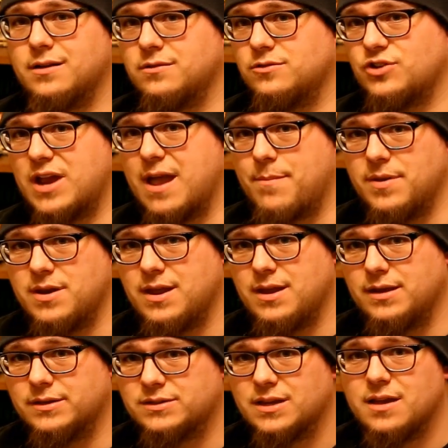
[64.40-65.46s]
and
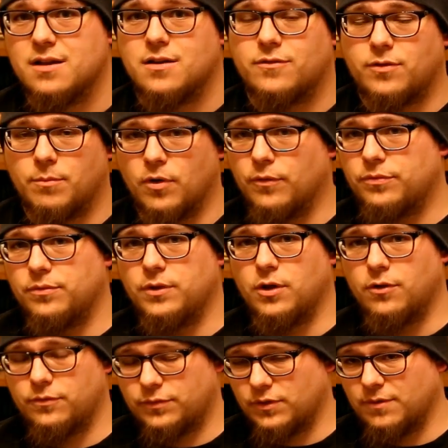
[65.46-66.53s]
Japanese for both,
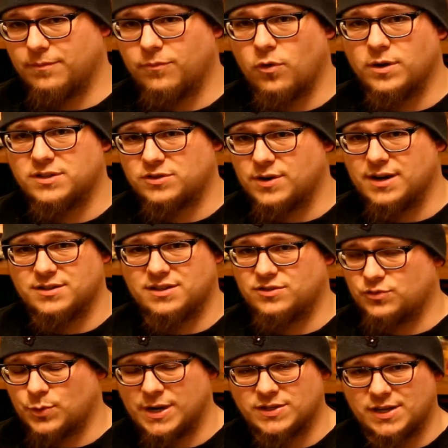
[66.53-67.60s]
you know, for the voice
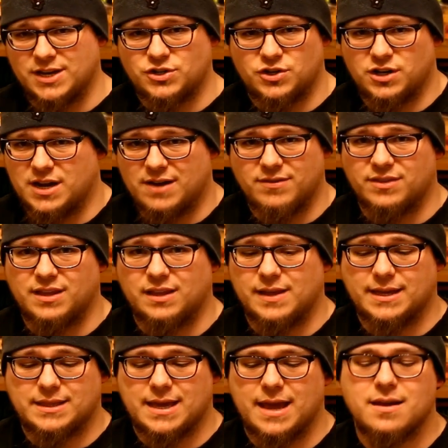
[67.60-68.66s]
translation and everything
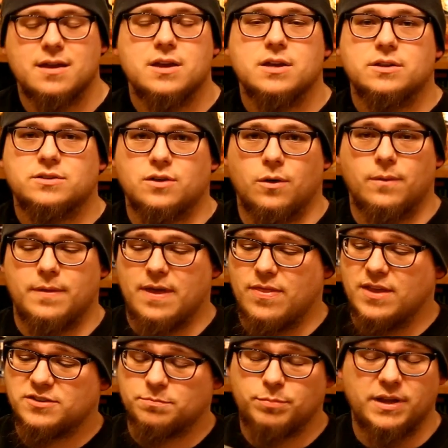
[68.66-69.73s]
like that. So,
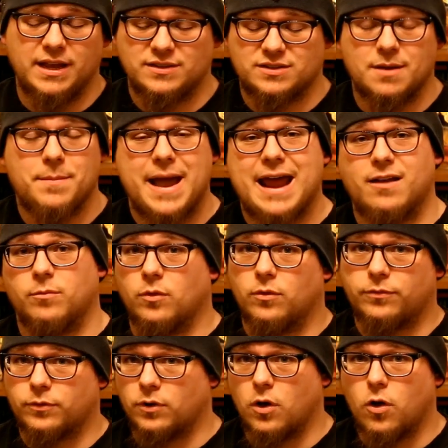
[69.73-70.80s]
and this is compatible
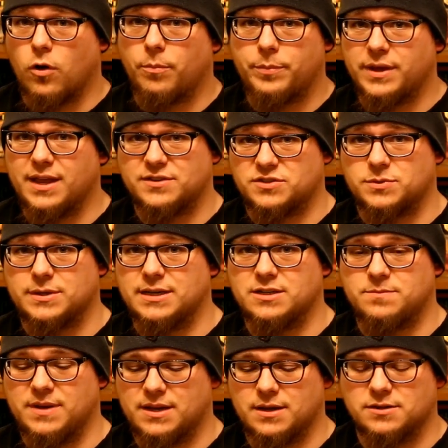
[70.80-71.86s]
for all
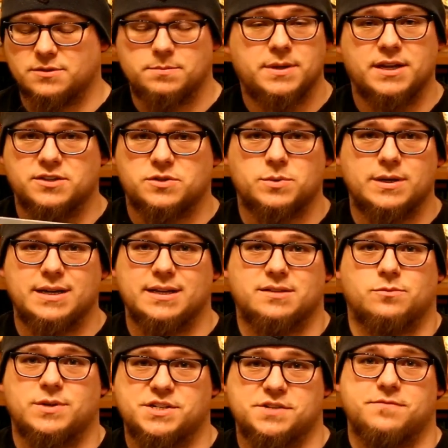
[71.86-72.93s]
PS3s because PS3
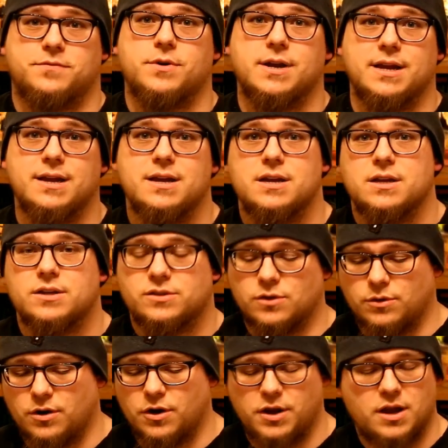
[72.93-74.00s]
is region free,
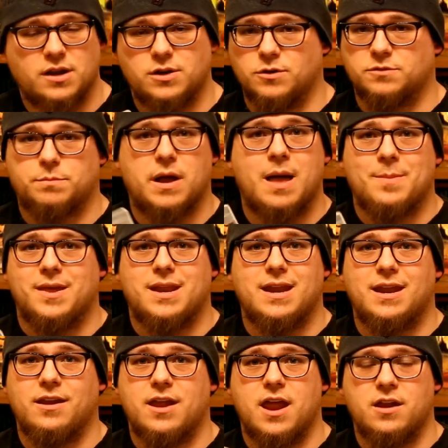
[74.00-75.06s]
so all you gotta do is pop it
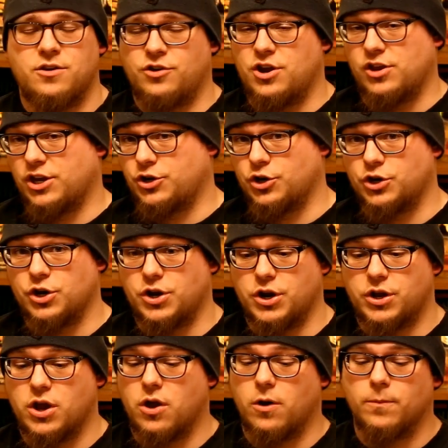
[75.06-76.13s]
in and you're good
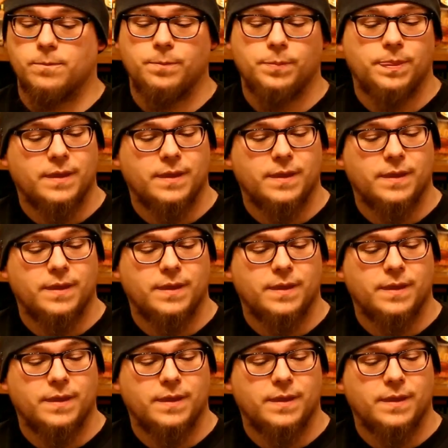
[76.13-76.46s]
to go.